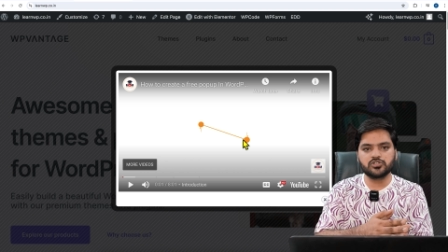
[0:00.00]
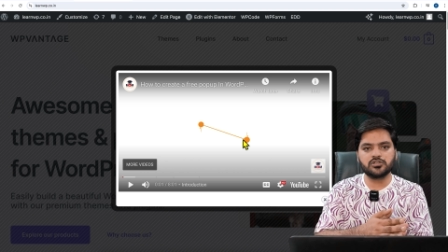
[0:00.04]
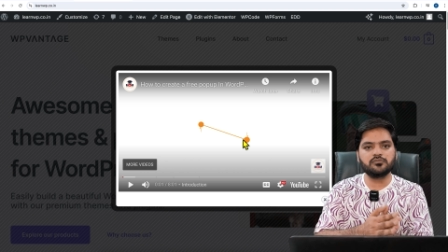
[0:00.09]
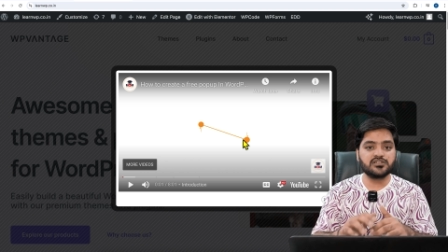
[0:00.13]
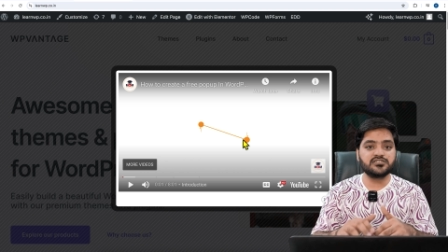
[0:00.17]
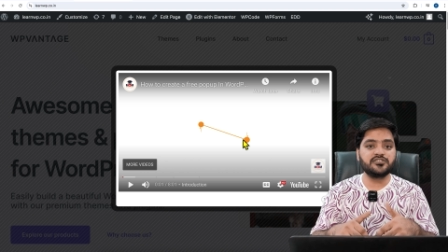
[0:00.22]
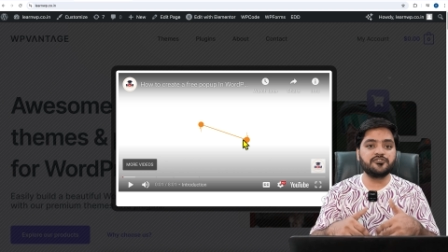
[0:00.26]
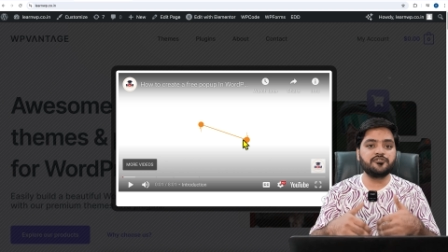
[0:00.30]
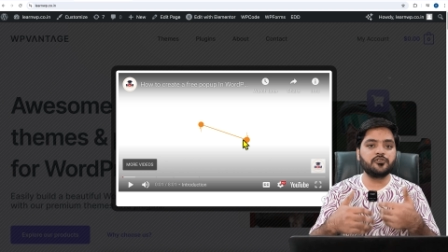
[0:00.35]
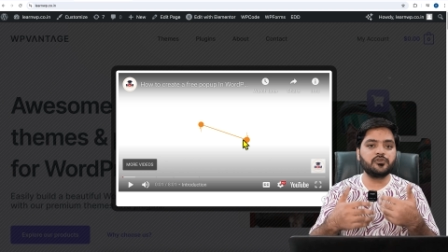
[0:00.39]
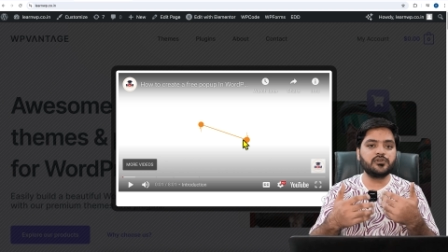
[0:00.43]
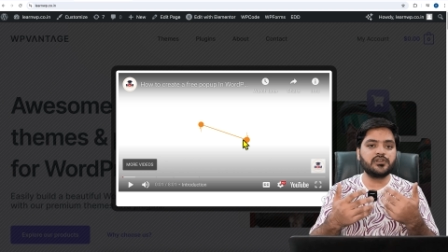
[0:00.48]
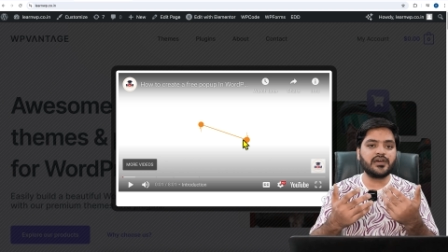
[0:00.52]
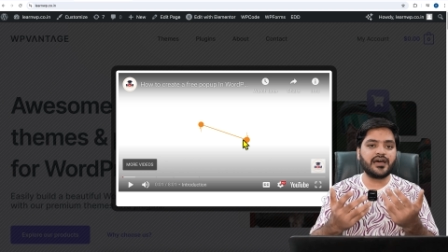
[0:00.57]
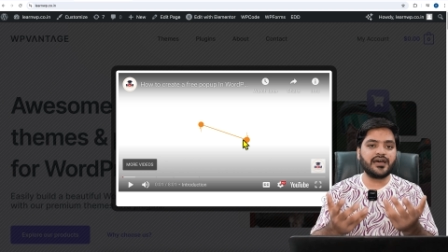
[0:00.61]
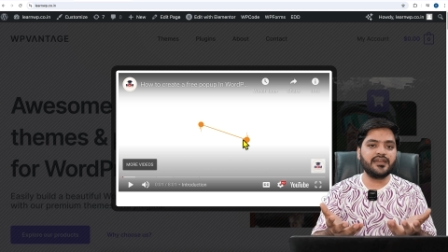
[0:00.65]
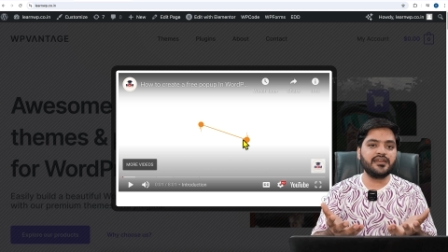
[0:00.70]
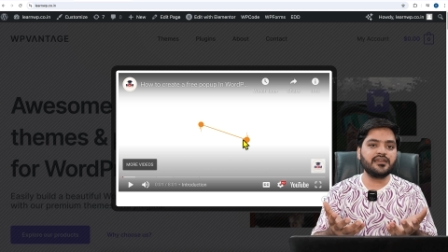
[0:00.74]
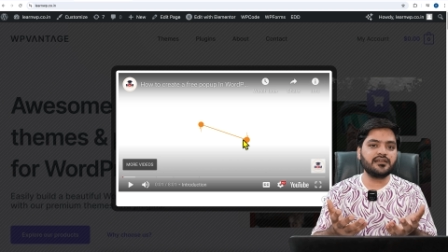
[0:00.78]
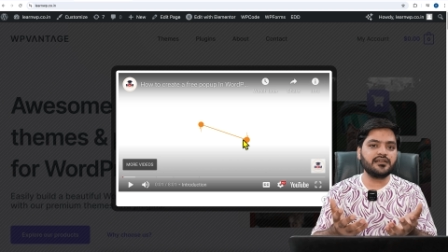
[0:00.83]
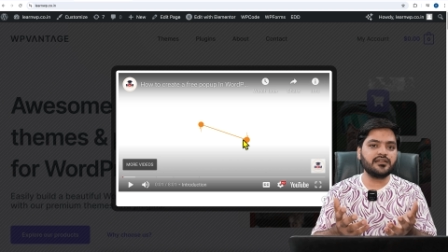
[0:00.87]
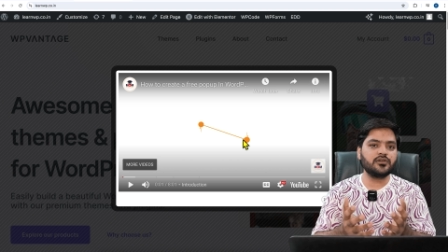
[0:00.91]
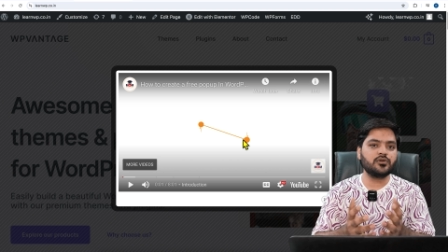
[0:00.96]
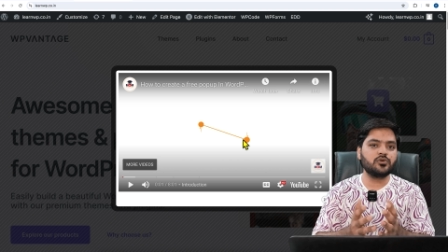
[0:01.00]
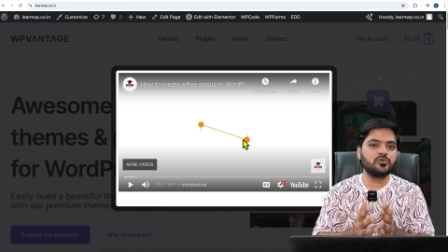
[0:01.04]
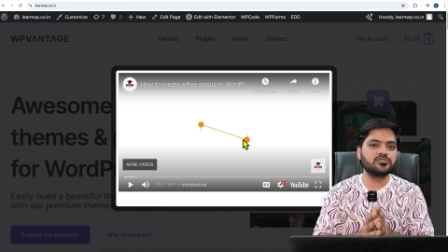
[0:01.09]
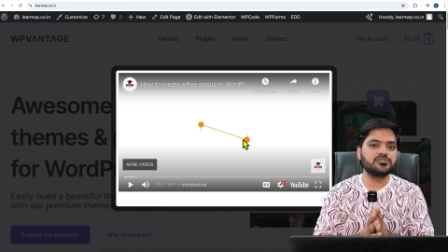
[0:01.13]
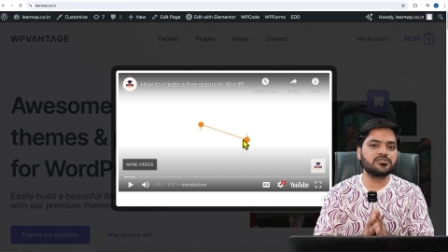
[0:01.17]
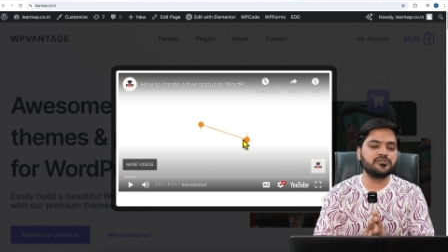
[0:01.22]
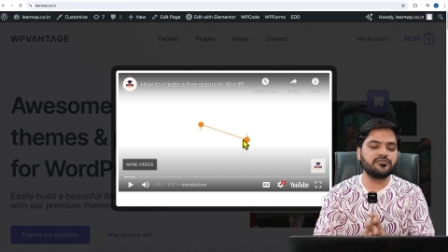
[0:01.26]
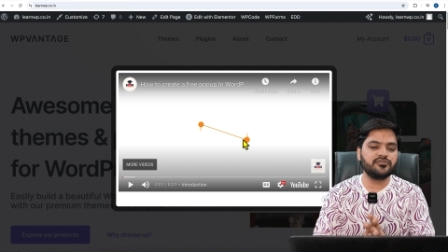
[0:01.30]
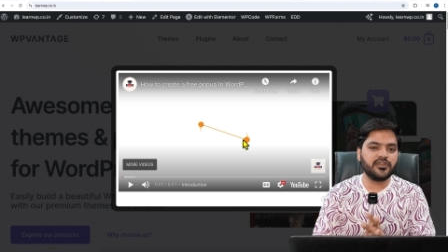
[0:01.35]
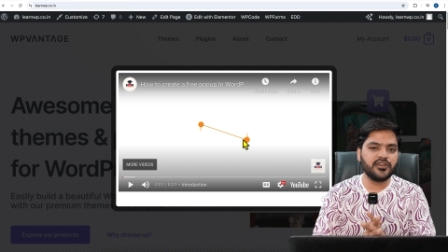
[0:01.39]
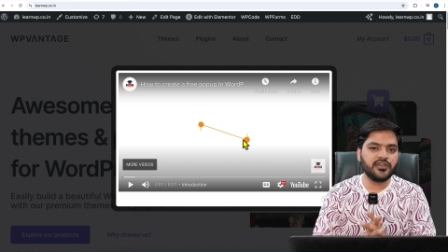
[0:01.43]
because if you directly
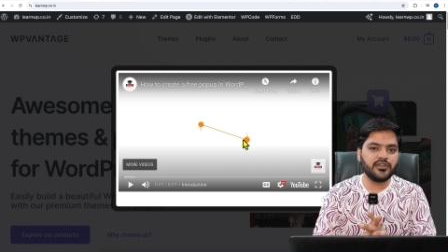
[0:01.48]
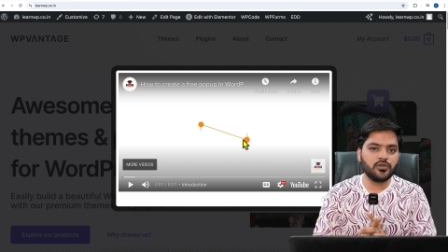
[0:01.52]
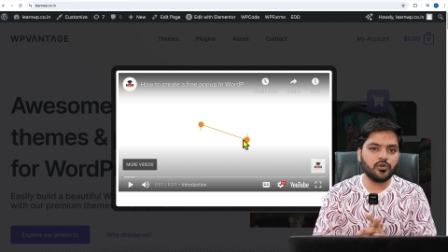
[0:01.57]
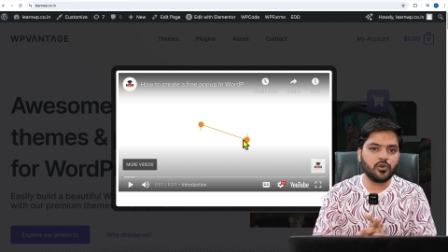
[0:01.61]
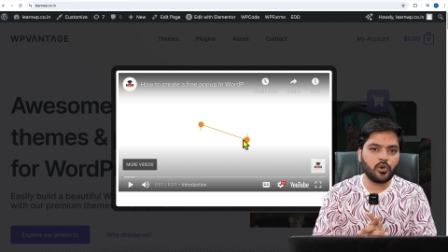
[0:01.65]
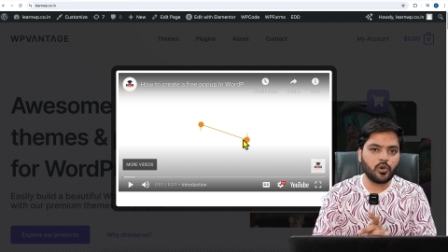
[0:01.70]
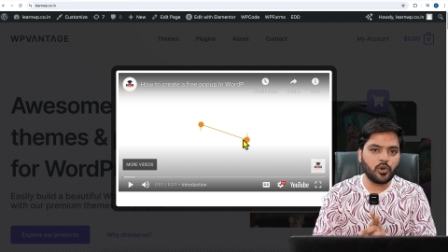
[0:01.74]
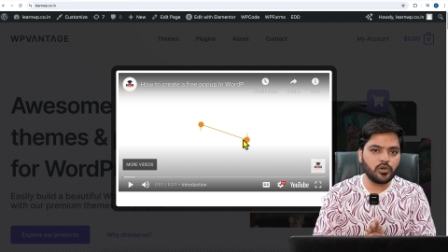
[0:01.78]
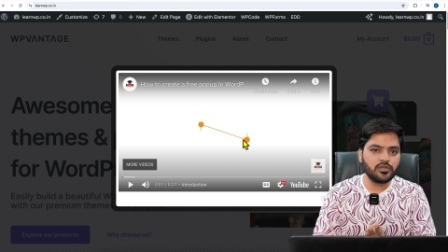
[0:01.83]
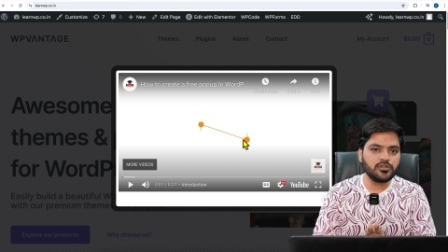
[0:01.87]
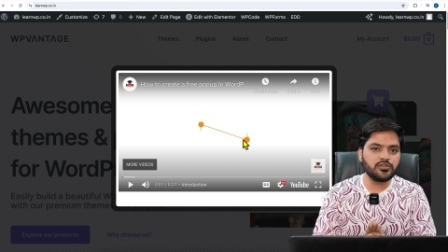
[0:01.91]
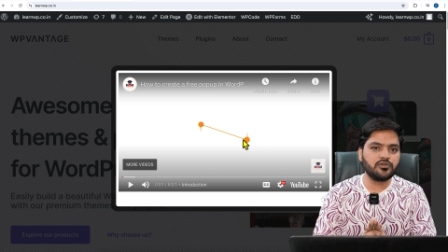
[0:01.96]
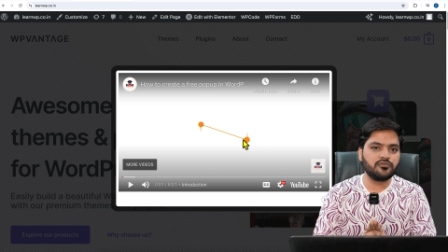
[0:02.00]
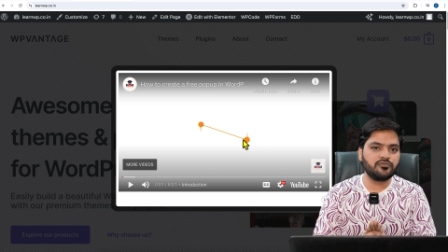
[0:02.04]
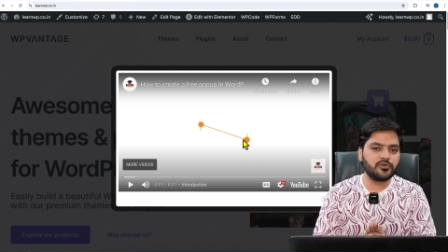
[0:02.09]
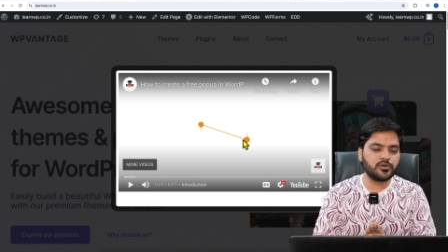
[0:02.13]
host the video on your